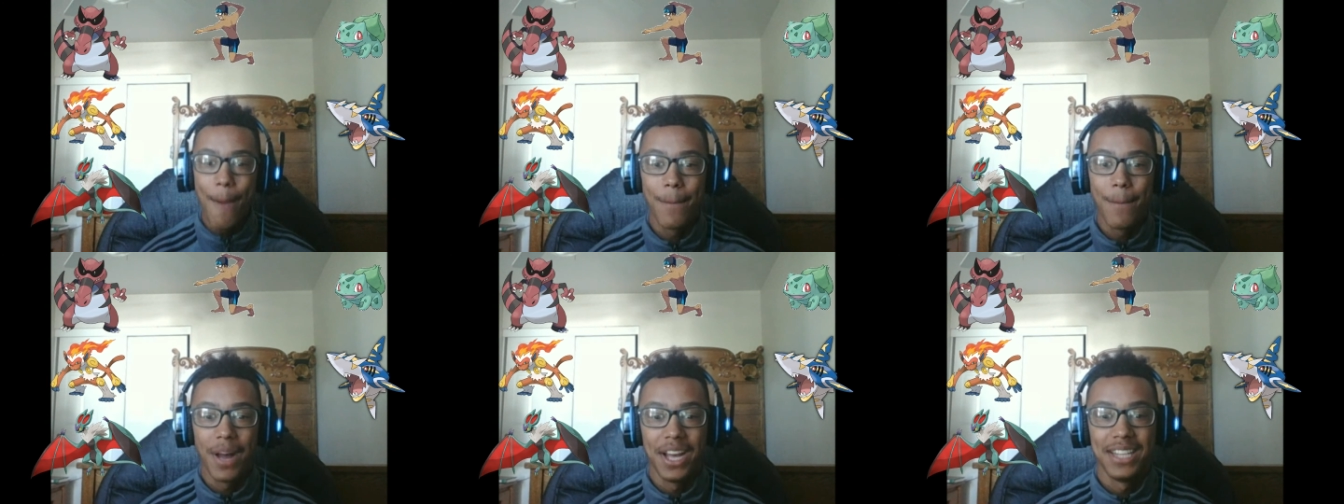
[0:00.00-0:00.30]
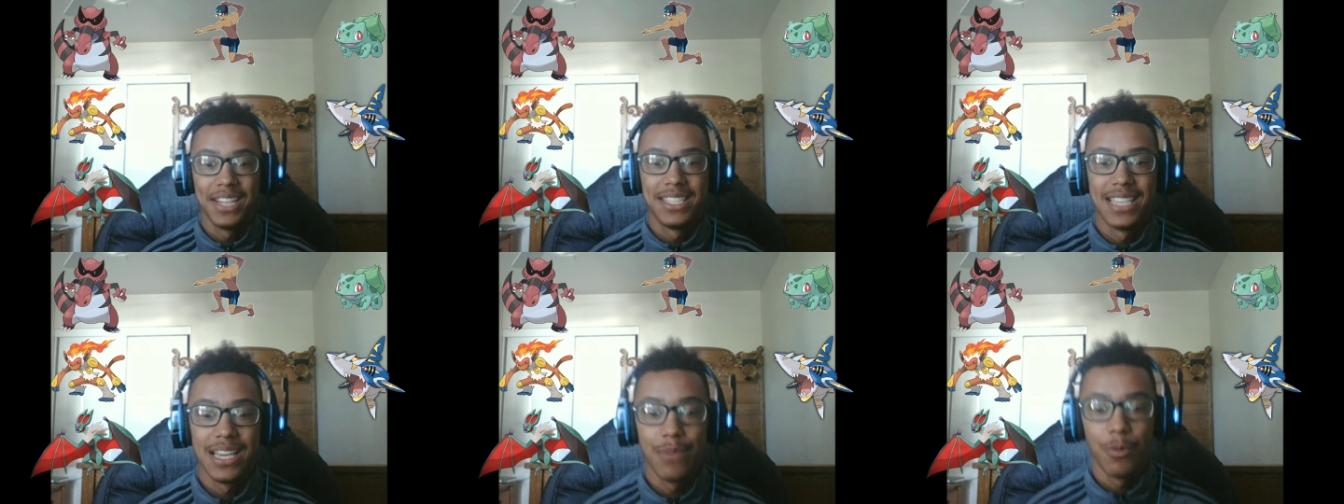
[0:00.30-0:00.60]
my
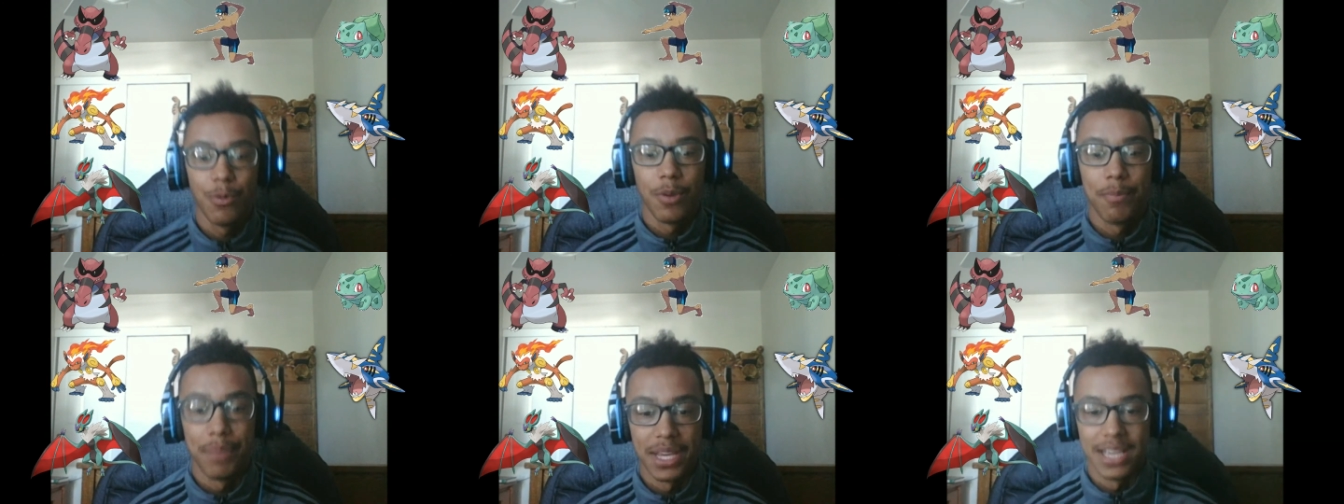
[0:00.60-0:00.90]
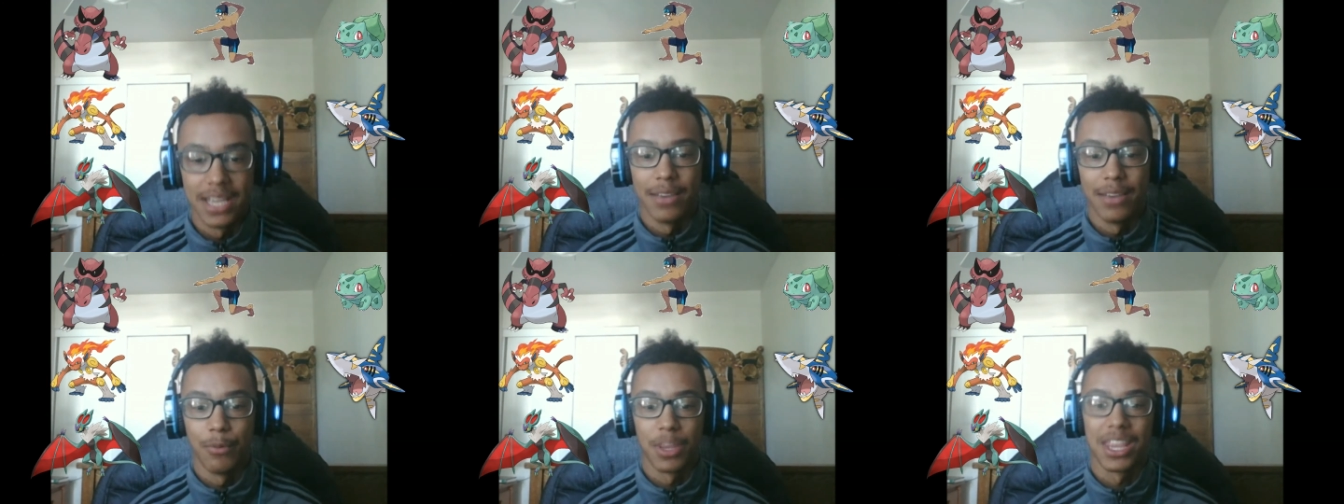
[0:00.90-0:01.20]
team would
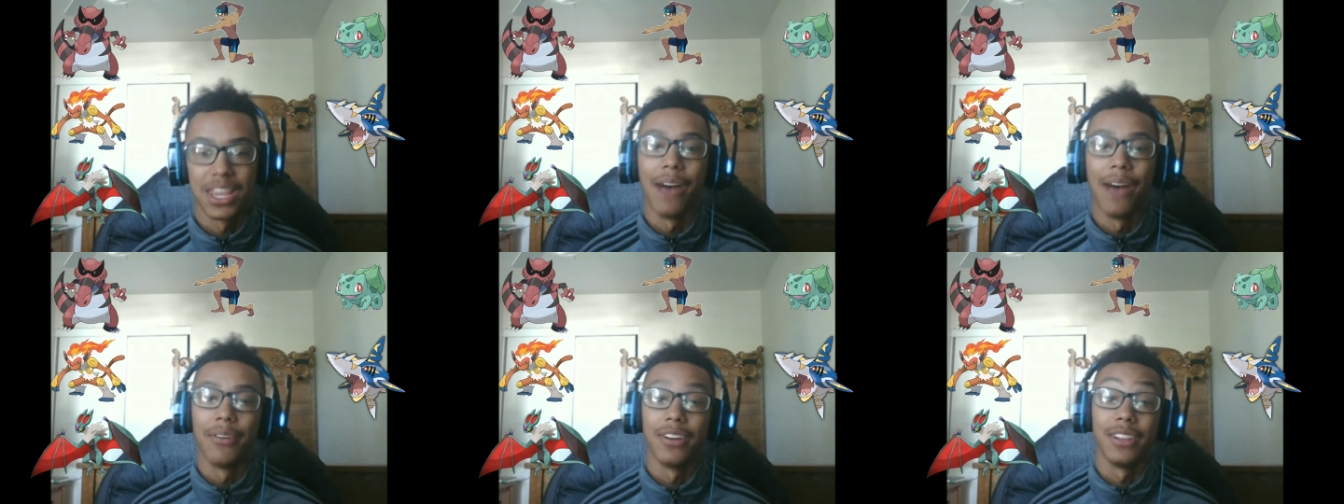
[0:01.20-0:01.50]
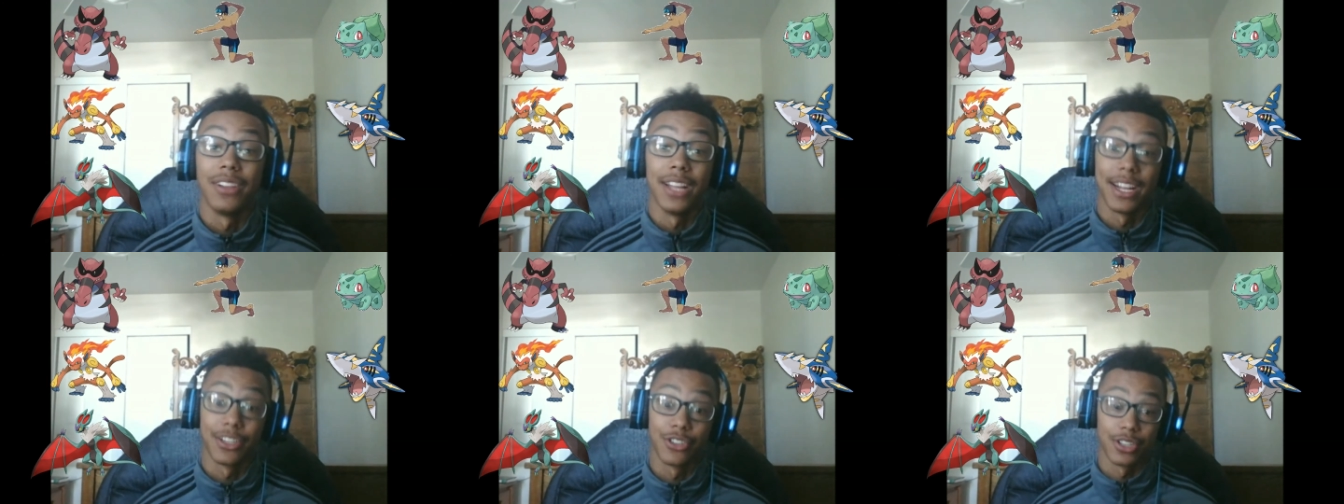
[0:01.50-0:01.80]
be without an
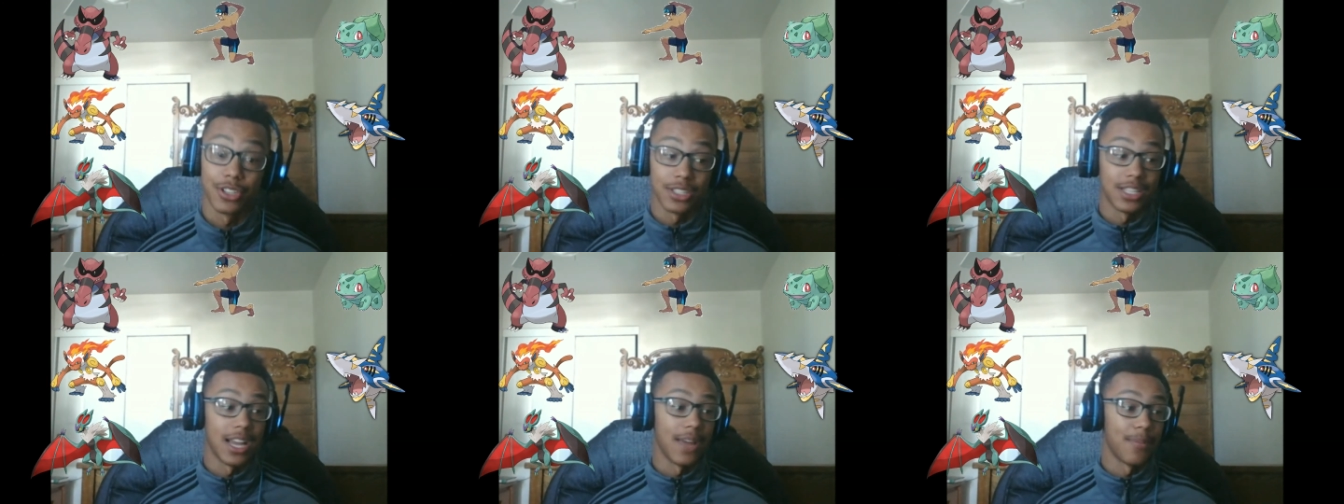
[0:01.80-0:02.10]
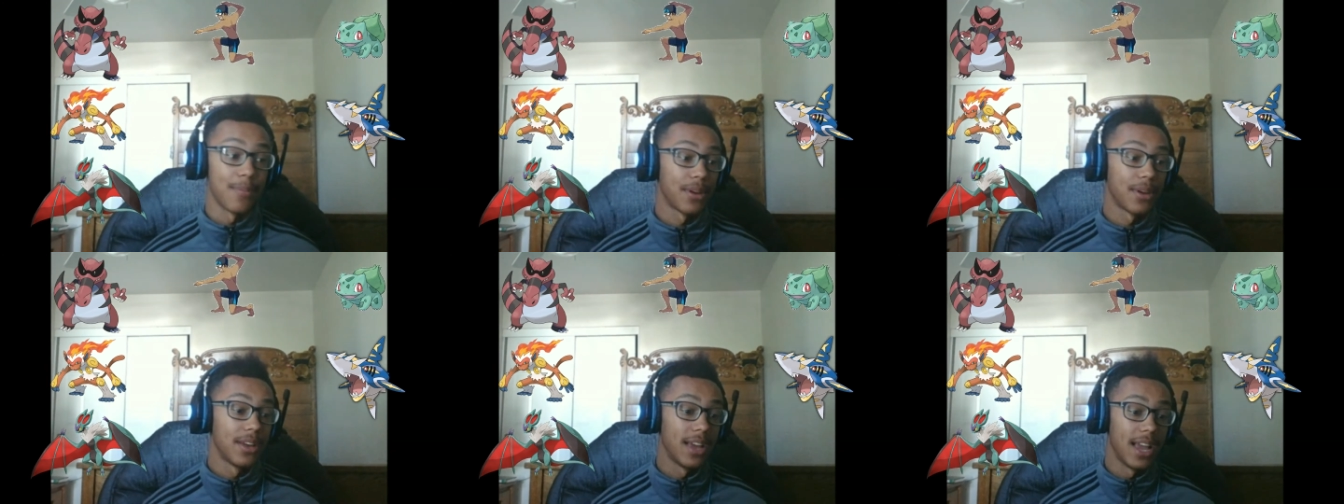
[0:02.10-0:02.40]
electric
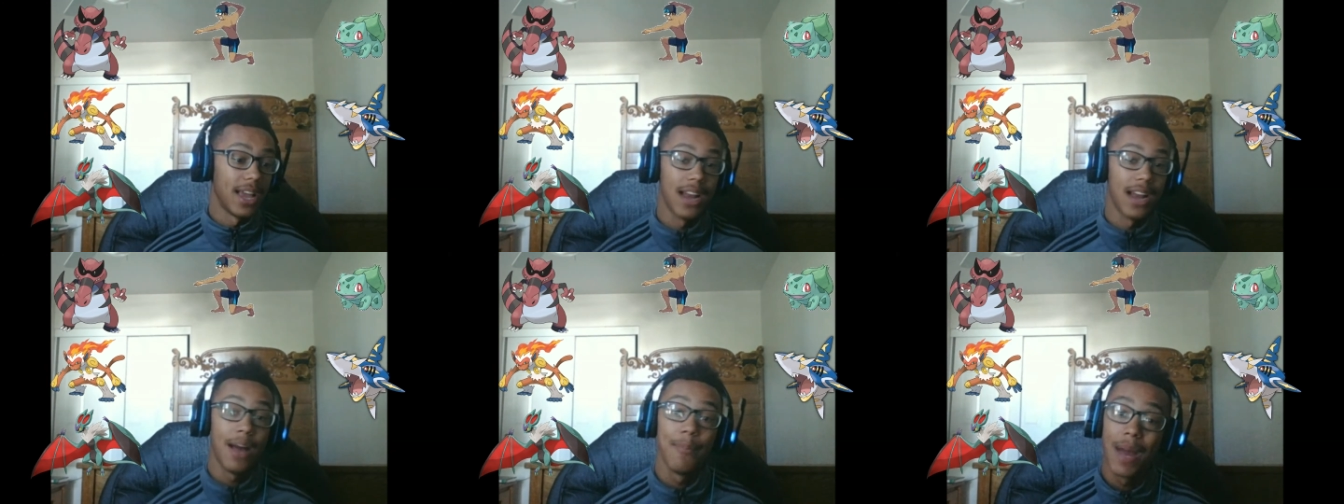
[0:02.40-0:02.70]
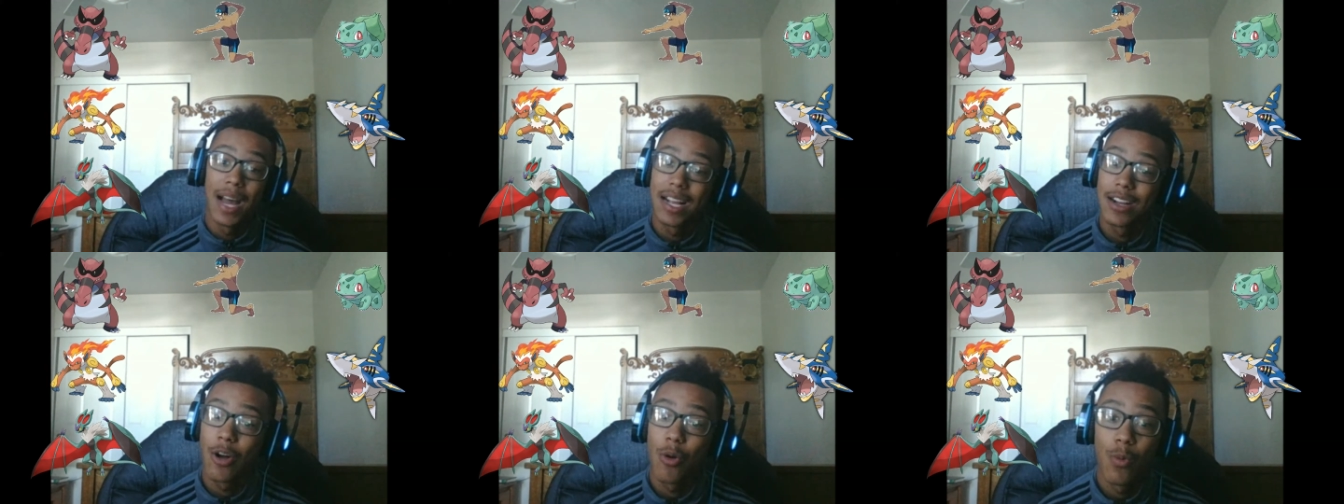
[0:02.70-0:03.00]
type. And I'm
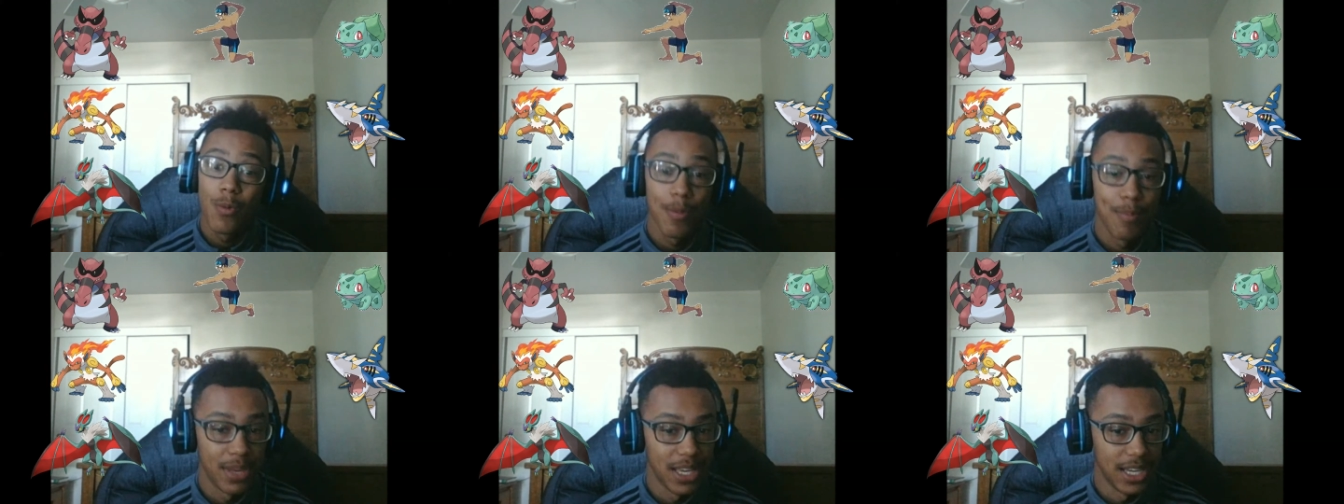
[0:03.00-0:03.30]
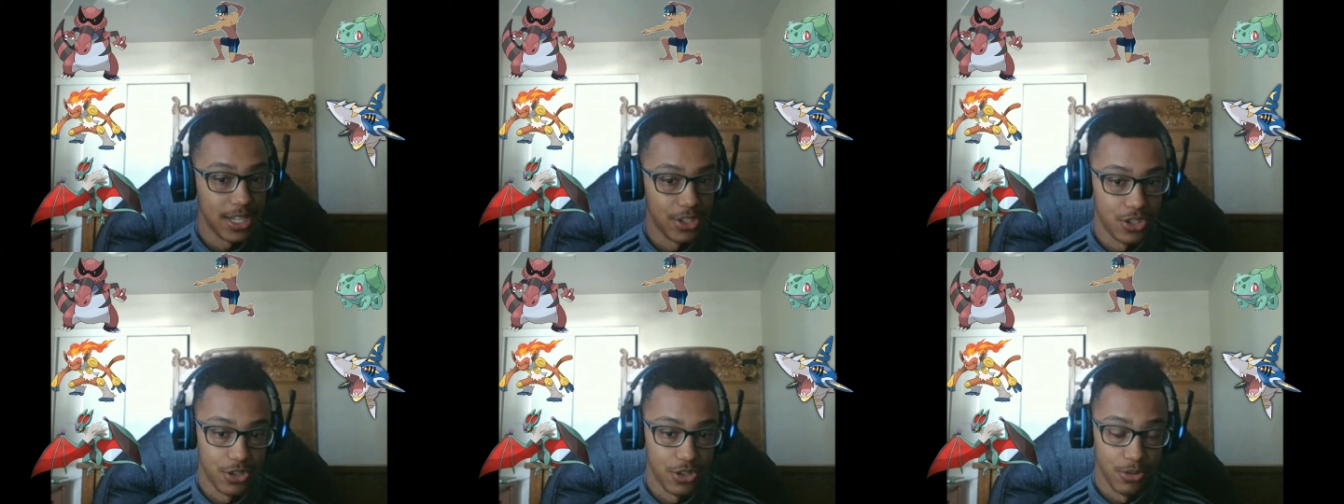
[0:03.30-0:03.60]
not going with
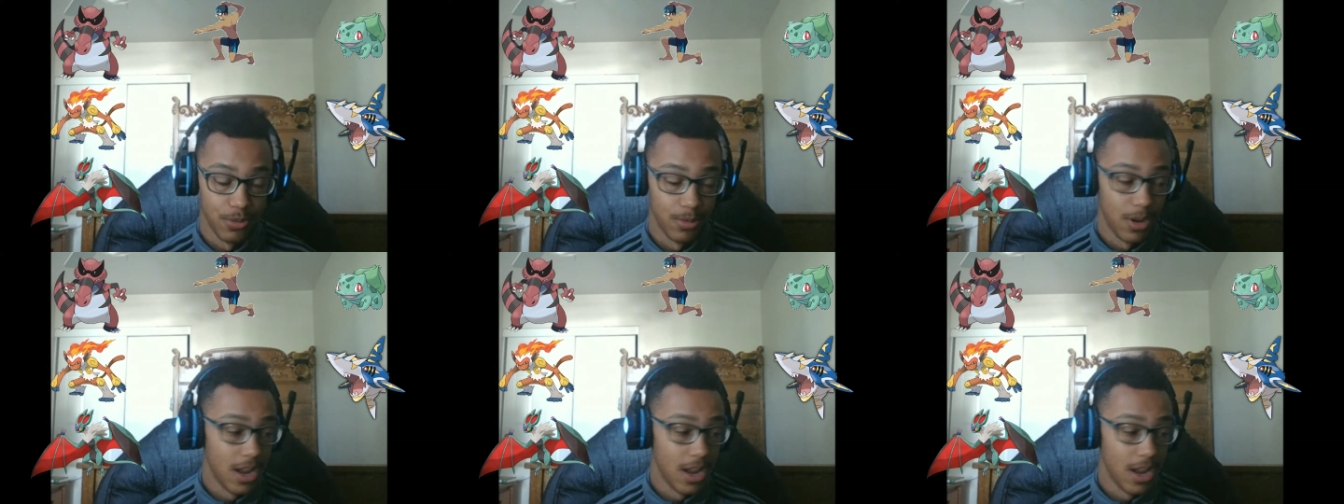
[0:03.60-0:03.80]
Pikachu.